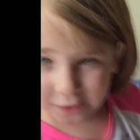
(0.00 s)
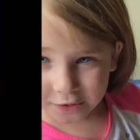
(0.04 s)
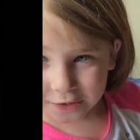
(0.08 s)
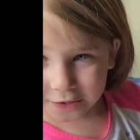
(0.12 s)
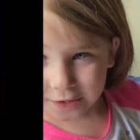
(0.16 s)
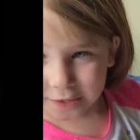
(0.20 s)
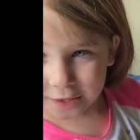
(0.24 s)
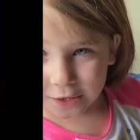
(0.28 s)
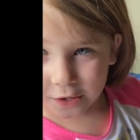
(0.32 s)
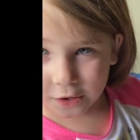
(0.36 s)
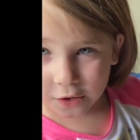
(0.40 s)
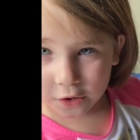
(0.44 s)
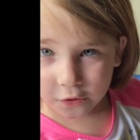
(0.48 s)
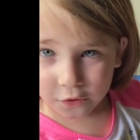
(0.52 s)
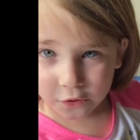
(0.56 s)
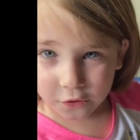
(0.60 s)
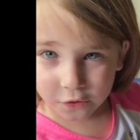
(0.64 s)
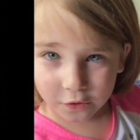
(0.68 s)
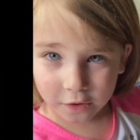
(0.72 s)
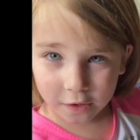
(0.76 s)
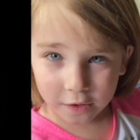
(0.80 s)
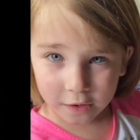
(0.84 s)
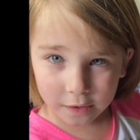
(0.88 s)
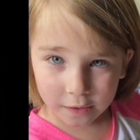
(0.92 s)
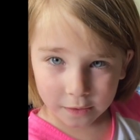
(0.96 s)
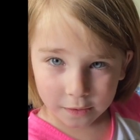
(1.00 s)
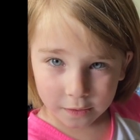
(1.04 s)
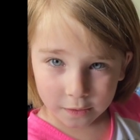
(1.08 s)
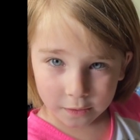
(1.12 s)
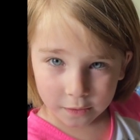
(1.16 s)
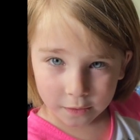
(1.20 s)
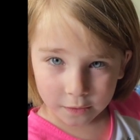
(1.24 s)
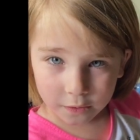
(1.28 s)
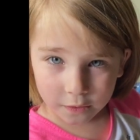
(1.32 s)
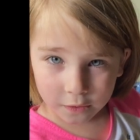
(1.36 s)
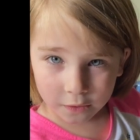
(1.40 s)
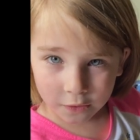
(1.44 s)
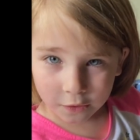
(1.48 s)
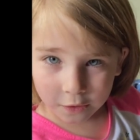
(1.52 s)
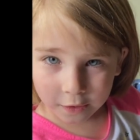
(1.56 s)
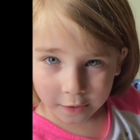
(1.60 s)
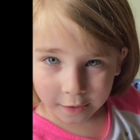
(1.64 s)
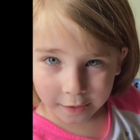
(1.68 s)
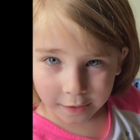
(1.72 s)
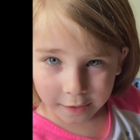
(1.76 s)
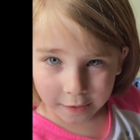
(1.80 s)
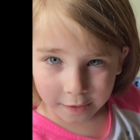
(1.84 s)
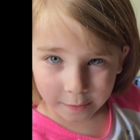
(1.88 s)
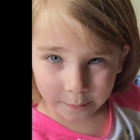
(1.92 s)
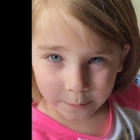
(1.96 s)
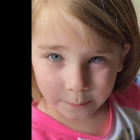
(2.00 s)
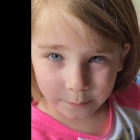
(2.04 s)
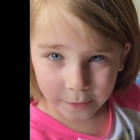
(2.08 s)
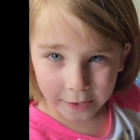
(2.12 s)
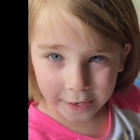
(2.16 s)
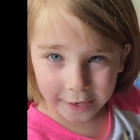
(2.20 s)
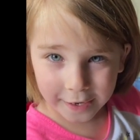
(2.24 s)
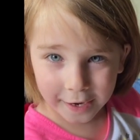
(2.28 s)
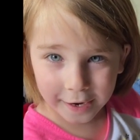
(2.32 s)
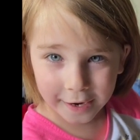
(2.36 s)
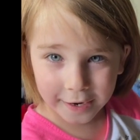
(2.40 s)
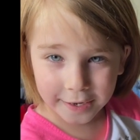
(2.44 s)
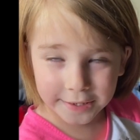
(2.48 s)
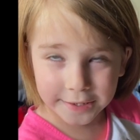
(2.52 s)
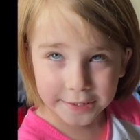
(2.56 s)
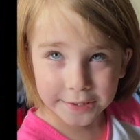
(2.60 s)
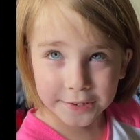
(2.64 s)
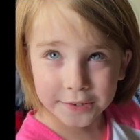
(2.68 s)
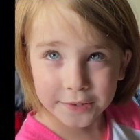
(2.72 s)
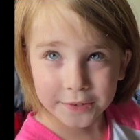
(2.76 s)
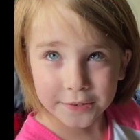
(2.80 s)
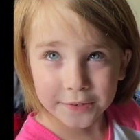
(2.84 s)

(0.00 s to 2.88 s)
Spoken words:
are see you on the board. Bye, guys.